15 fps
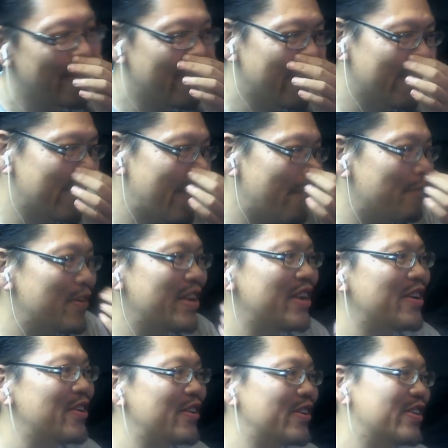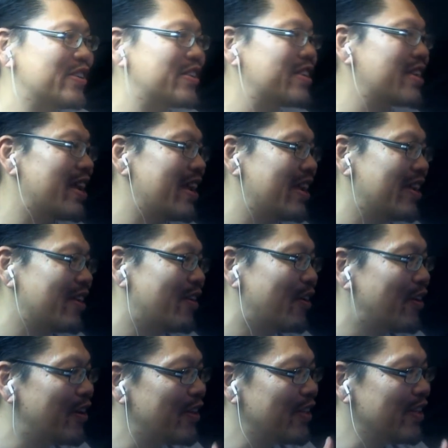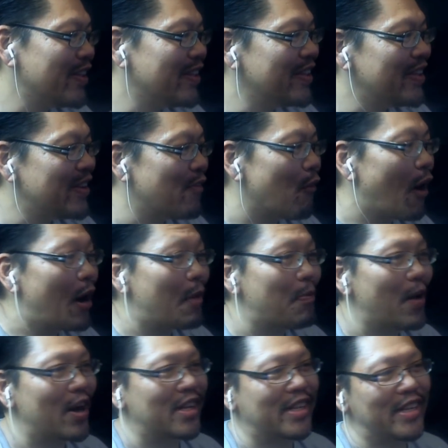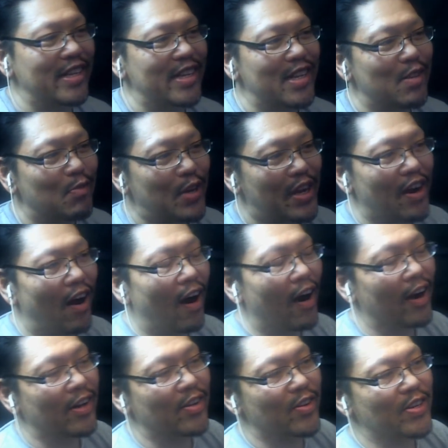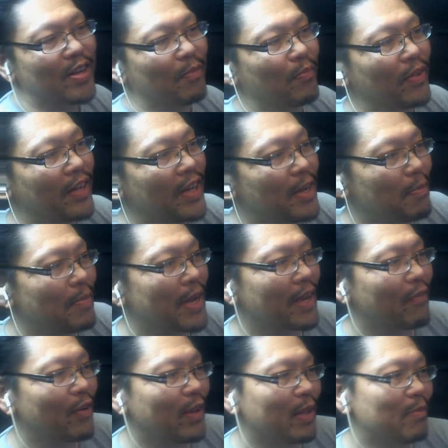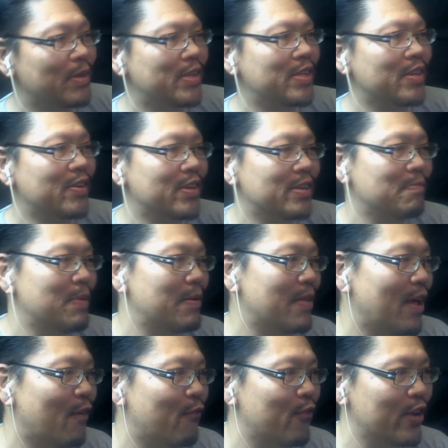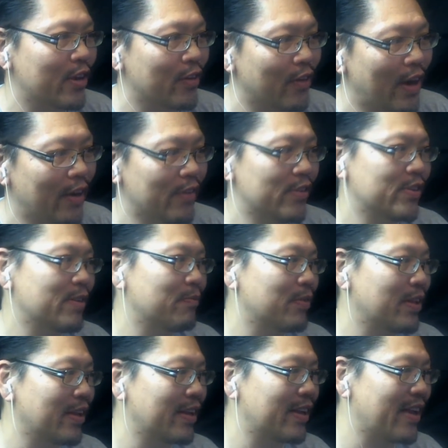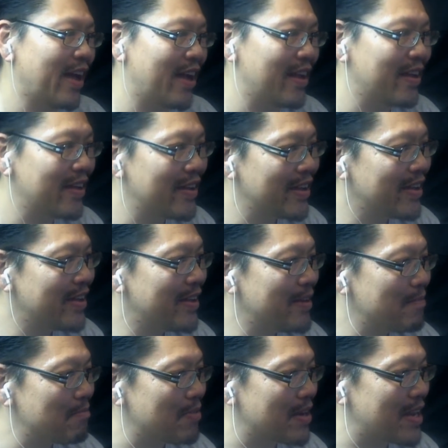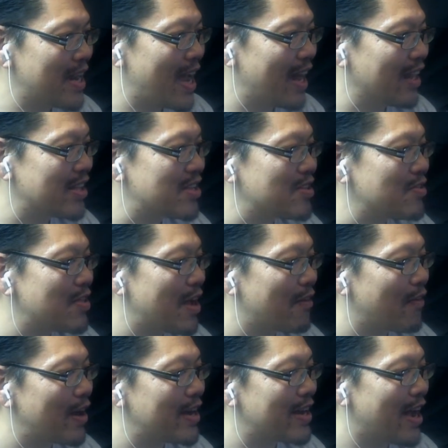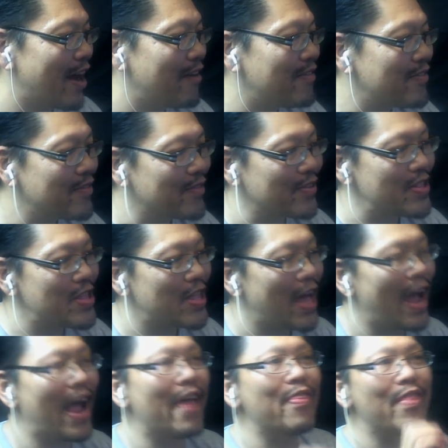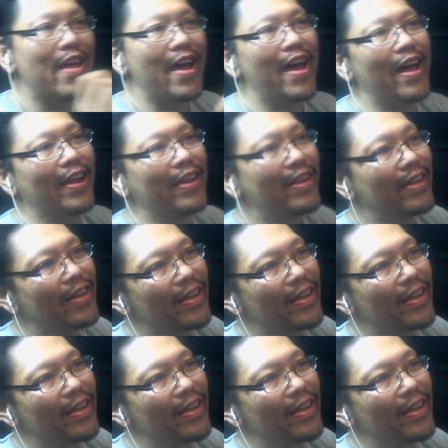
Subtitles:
video and just say, water box sends his regards or something. You can make it really mysterious. Maybe that'll freak her out or something like that. But yeah, let's do that right now. We'll do that. And then